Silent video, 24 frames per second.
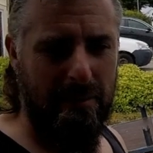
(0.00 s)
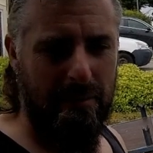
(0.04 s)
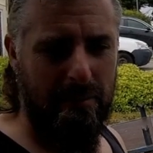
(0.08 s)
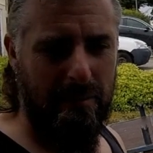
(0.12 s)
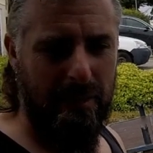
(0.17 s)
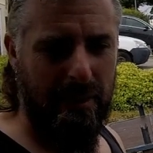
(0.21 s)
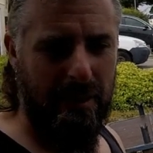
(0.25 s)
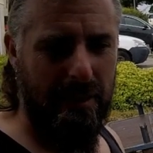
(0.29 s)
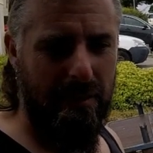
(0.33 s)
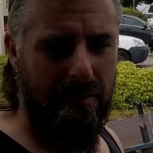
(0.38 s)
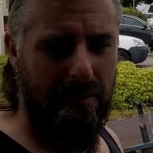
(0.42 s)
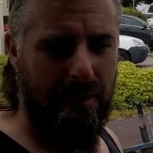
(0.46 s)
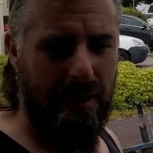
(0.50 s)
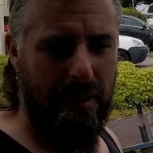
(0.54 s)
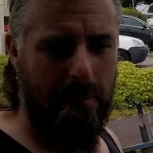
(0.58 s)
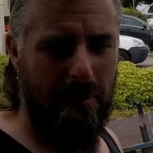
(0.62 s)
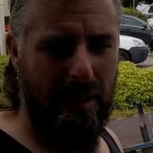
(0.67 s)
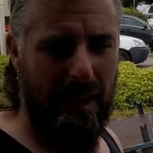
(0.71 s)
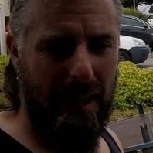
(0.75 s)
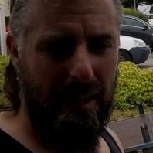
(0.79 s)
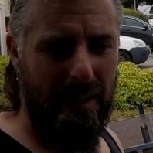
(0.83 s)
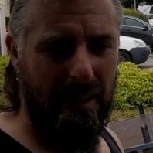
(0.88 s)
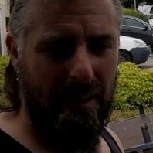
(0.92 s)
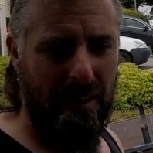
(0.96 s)
But if they're
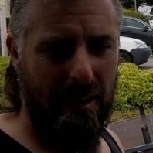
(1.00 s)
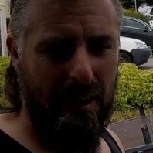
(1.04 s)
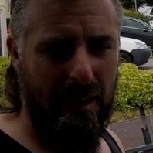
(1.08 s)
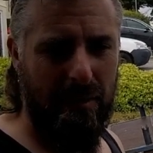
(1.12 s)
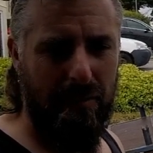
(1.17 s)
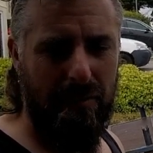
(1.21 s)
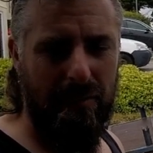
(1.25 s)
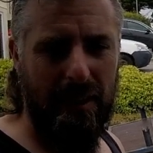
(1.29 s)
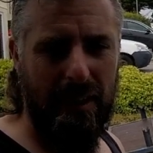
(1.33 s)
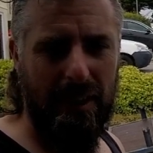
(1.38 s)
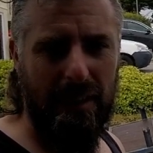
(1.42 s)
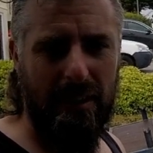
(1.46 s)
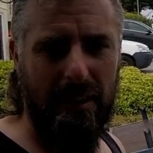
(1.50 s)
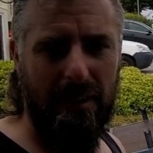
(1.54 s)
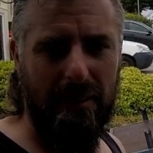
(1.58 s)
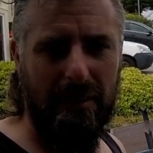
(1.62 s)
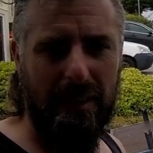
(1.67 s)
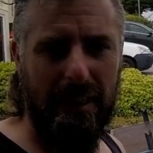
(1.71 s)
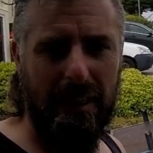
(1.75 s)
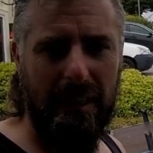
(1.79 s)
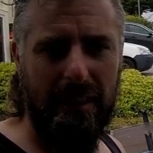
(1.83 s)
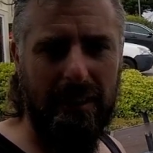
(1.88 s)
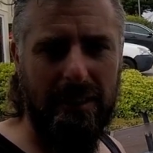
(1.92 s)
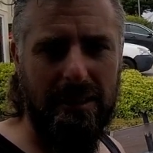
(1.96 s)
bad enough, then I'll
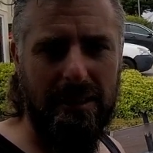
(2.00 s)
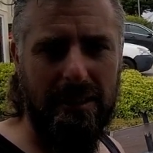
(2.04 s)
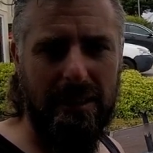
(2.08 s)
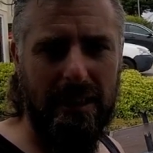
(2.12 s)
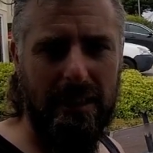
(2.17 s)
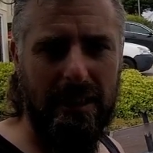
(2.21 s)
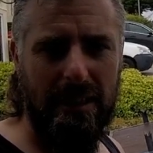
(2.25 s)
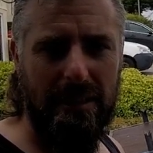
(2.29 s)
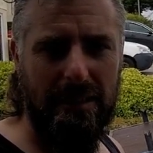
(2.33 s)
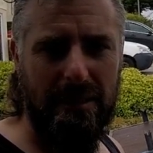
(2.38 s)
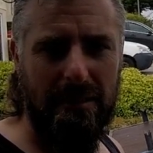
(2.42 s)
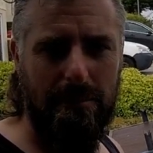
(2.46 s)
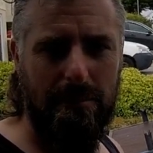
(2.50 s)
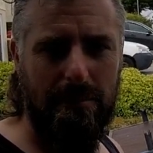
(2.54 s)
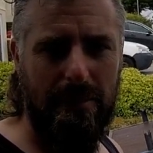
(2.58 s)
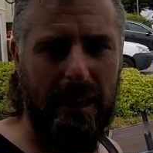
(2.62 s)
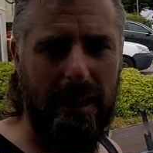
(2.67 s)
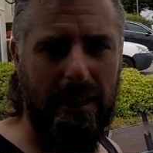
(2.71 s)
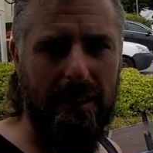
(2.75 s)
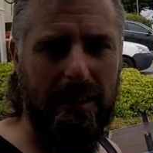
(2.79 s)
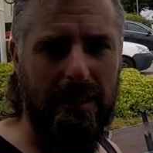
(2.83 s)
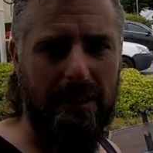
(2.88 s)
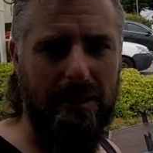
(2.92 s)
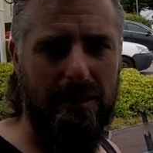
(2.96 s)
get some
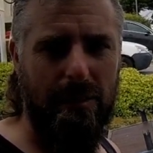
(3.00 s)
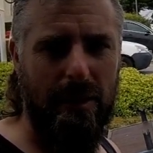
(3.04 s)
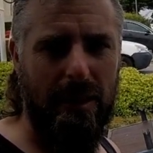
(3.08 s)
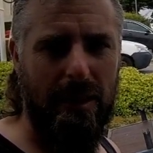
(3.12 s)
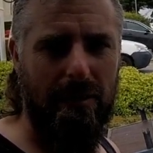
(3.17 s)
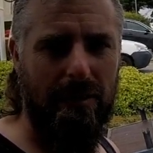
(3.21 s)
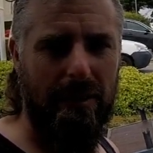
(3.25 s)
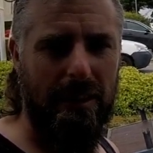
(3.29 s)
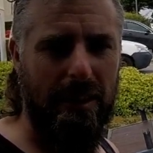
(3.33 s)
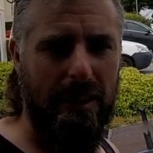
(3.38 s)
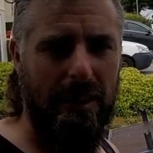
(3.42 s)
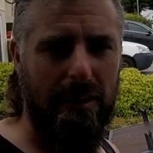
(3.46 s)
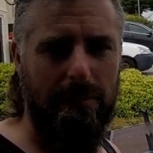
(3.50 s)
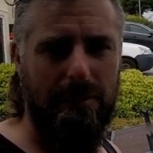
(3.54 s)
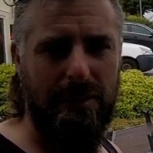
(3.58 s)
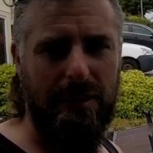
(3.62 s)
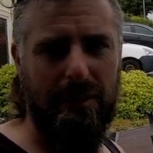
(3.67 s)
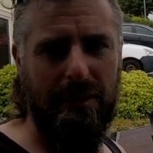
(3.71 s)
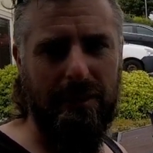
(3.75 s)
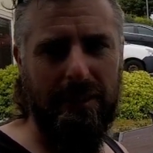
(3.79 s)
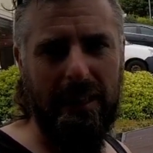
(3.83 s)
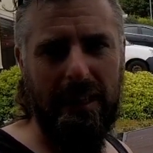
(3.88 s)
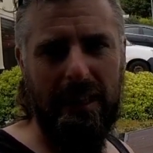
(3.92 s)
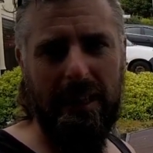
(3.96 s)
Bandit 12 carbs
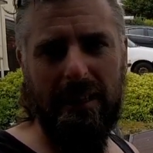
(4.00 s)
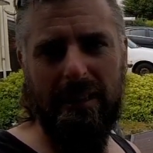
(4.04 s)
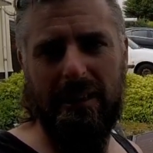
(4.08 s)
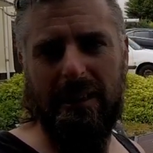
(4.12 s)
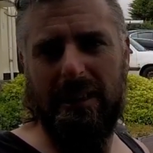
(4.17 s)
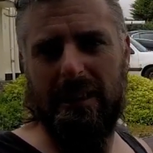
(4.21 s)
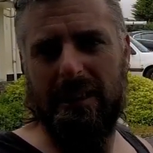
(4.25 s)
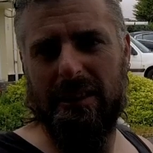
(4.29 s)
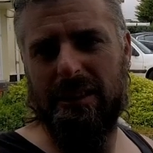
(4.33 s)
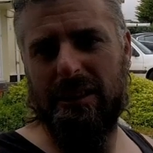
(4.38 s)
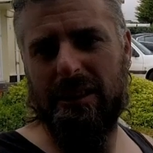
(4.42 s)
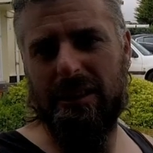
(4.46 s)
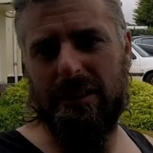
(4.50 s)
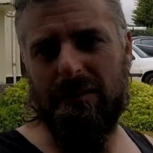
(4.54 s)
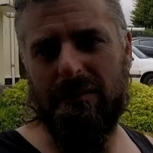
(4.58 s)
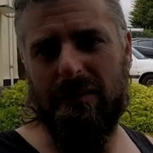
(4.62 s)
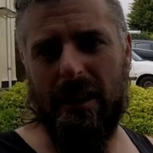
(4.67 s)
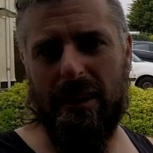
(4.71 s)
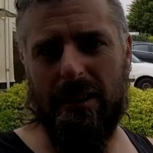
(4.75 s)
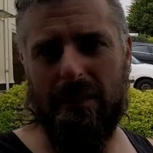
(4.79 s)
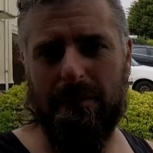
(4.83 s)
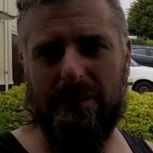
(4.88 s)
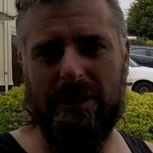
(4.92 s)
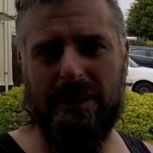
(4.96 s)
on there, just
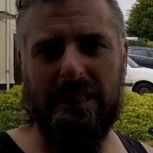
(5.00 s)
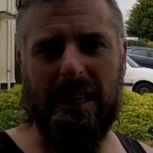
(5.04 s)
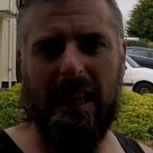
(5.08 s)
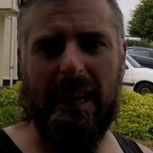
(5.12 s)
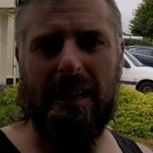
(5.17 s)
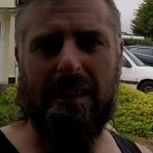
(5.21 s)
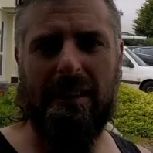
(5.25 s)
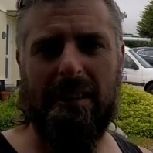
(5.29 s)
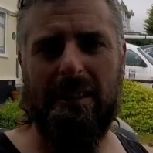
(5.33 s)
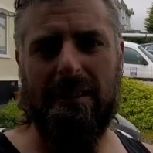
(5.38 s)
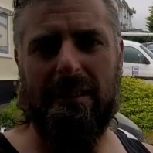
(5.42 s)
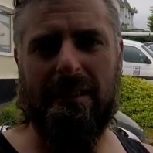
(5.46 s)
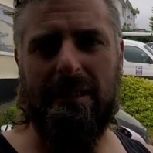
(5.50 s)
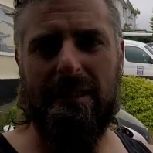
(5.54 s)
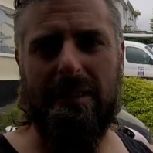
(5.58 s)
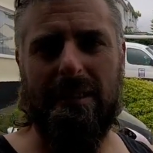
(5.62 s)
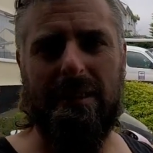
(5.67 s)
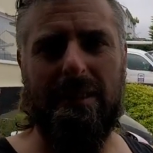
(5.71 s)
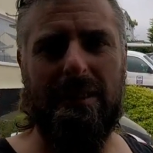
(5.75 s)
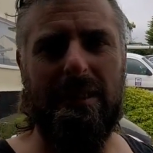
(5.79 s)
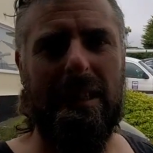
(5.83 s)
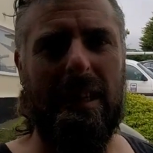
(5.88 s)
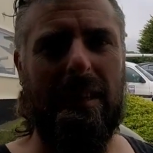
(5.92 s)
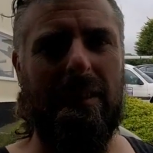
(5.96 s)
run them standard, because
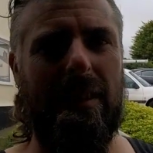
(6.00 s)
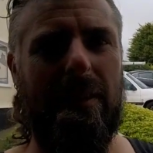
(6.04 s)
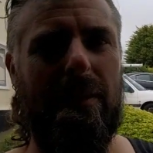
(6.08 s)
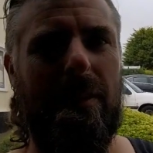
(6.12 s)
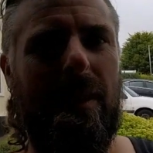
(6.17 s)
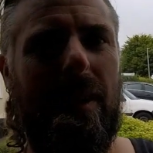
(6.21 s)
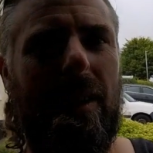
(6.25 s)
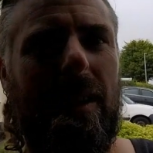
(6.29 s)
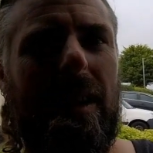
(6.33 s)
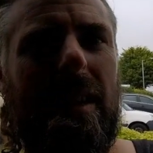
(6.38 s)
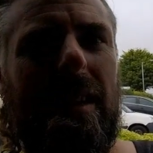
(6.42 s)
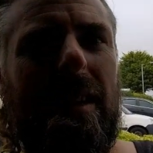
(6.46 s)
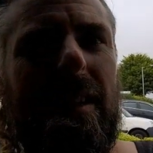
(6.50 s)
I'll tell you what,